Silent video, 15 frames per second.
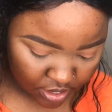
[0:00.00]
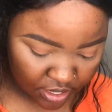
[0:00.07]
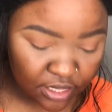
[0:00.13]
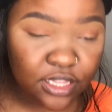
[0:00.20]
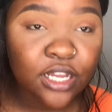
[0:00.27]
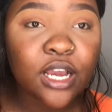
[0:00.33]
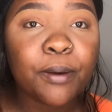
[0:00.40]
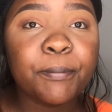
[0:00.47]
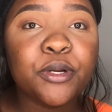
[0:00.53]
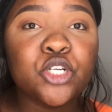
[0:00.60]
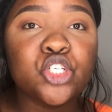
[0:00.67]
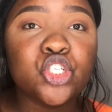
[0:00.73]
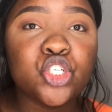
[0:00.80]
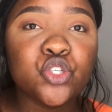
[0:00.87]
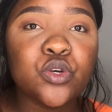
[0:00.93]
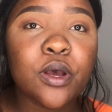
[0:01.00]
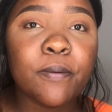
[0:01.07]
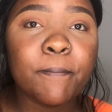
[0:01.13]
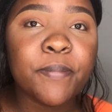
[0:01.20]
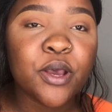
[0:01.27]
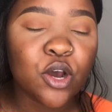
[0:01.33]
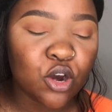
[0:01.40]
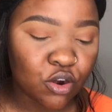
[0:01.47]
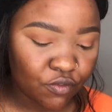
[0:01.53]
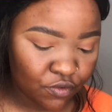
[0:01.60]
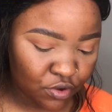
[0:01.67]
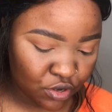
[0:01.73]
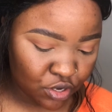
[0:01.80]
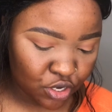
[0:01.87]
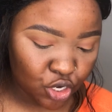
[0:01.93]
I think I'm going to do a bit of
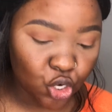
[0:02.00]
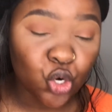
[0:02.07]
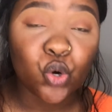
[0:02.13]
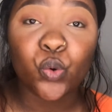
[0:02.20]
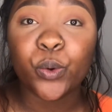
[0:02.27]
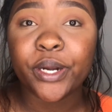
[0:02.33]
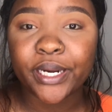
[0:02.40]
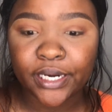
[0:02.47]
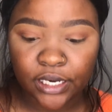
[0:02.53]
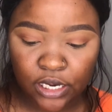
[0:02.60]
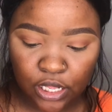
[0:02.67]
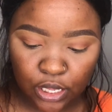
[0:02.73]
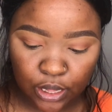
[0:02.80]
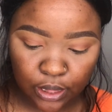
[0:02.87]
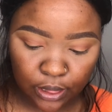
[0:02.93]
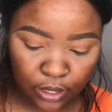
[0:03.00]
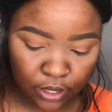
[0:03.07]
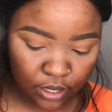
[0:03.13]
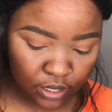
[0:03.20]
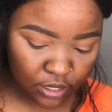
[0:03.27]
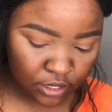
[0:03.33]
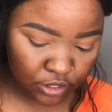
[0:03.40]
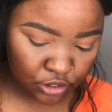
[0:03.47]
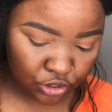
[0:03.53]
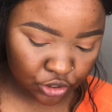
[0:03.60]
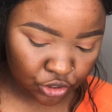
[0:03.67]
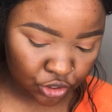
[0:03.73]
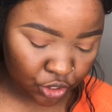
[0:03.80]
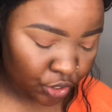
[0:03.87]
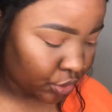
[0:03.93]
a green look,
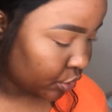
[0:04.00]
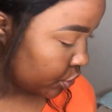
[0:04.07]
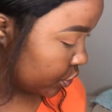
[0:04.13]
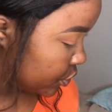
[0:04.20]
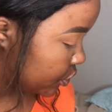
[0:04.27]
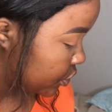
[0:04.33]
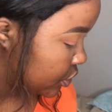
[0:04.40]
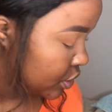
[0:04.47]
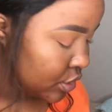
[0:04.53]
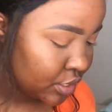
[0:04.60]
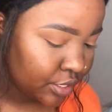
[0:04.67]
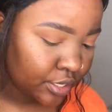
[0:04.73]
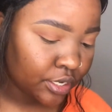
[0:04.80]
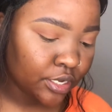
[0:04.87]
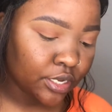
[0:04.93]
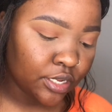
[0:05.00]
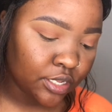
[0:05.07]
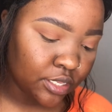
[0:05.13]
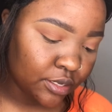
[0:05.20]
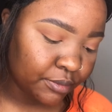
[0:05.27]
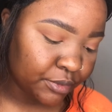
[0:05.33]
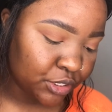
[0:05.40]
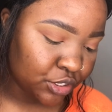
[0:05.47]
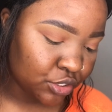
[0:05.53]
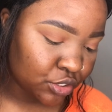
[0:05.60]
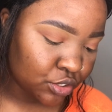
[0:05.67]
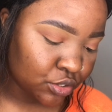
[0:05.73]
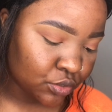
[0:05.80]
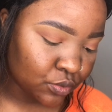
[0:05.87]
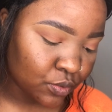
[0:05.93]
so let me just
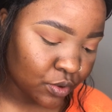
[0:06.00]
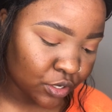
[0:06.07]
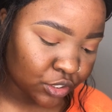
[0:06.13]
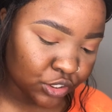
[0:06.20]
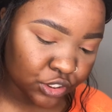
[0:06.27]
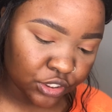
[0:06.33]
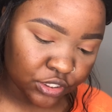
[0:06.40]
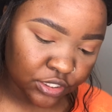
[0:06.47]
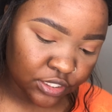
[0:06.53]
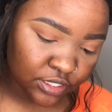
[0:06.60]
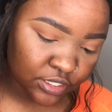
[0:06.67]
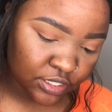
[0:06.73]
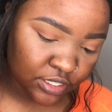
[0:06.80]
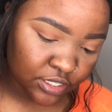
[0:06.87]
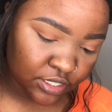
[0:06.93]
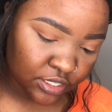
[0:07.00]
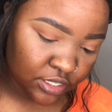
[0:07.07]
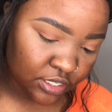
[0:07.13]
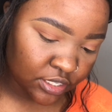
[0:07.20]
swatch and see.